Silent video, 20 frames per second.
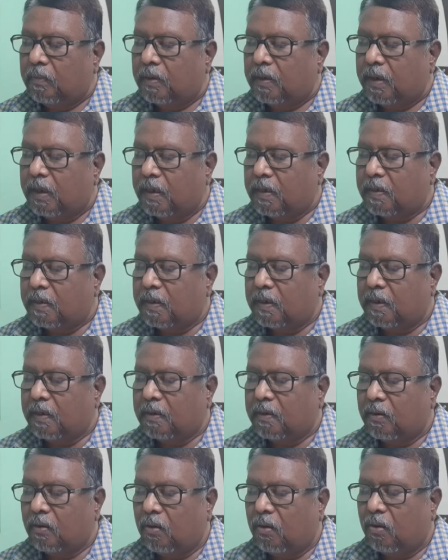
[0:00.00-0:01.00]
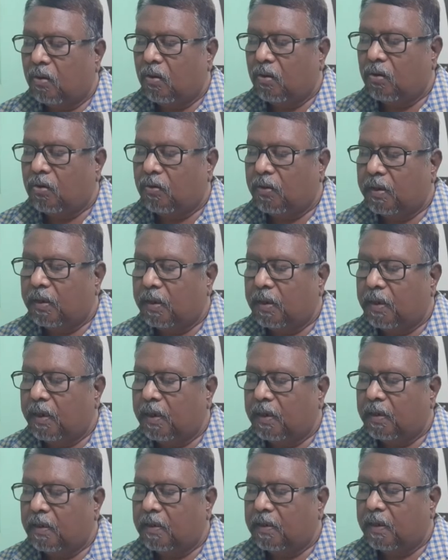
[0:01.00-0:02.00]
testis all together
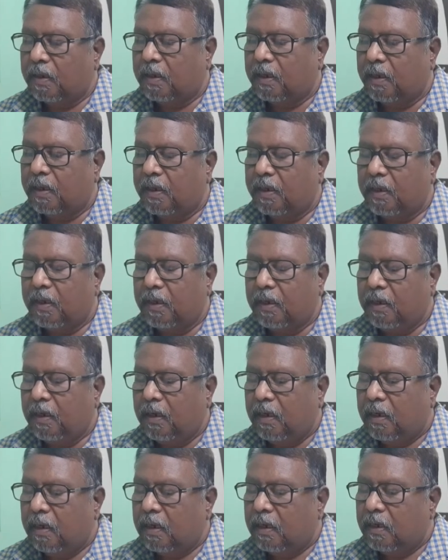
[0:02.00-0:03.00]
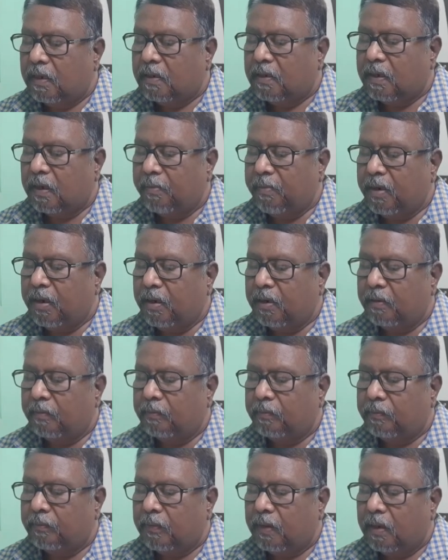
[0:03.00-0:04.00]
they secrete the semen.
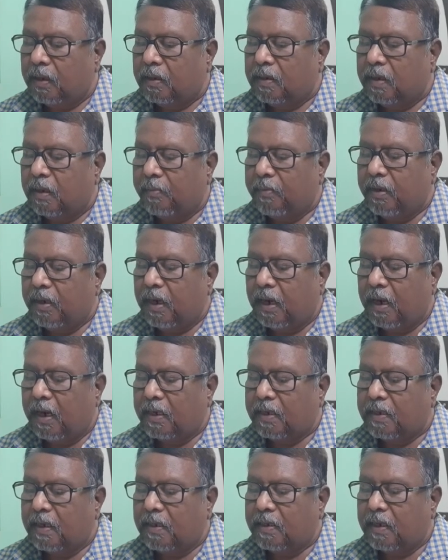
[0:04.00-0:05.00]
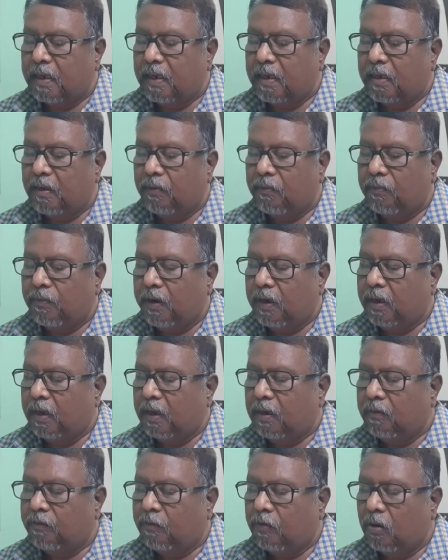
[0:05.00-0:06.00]
Semen acts as a
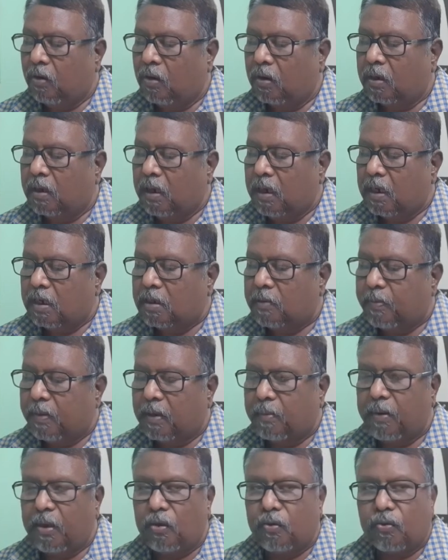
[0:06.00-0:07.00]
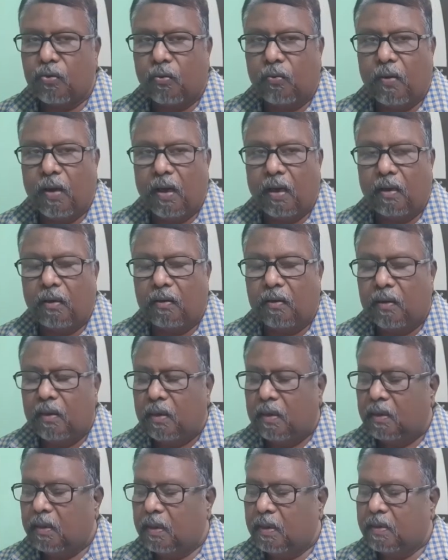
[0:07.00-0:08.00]
vehicle for spermatozoa.
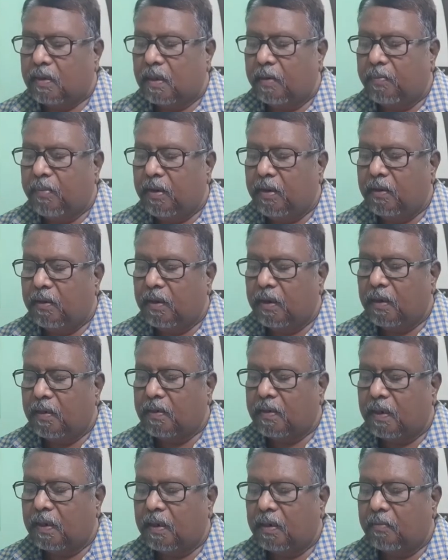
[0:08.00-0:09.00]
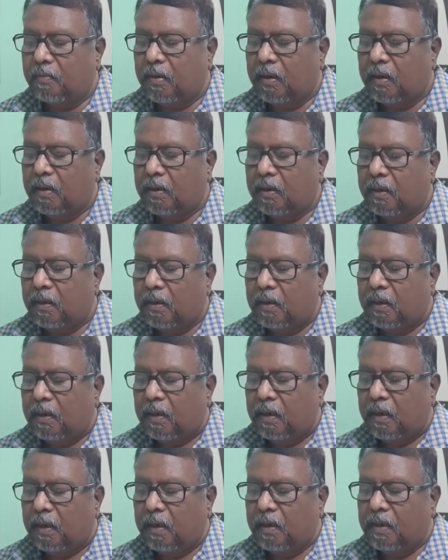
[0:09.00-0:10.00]
The semen is nothing but
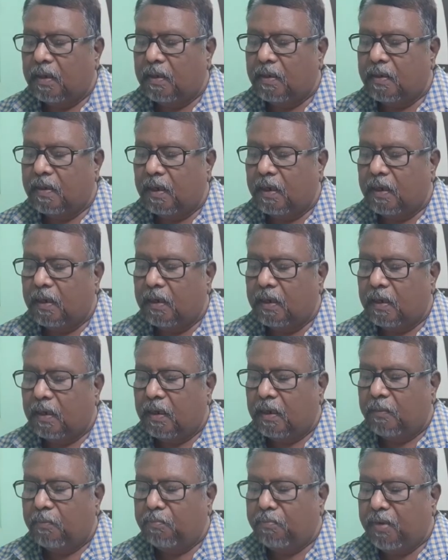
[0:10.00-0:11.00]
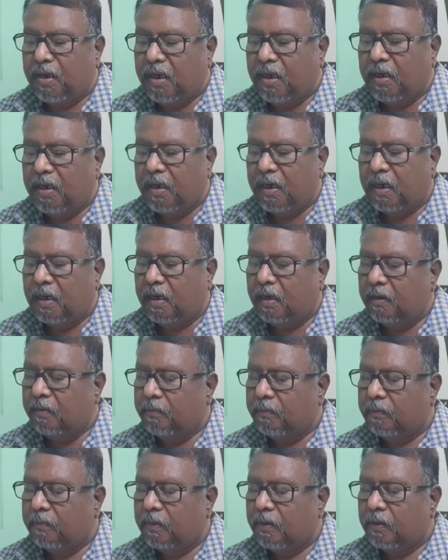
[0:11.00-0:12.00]
it is a media
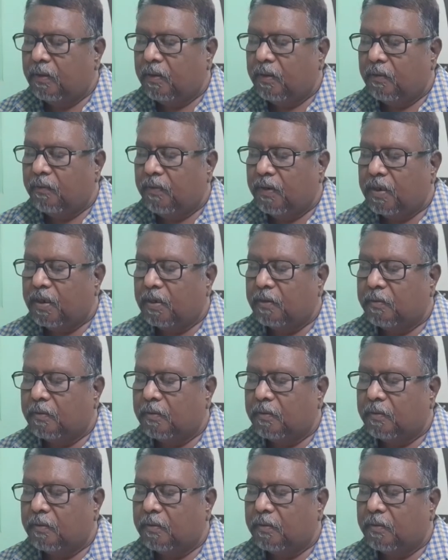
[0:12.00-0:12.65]
which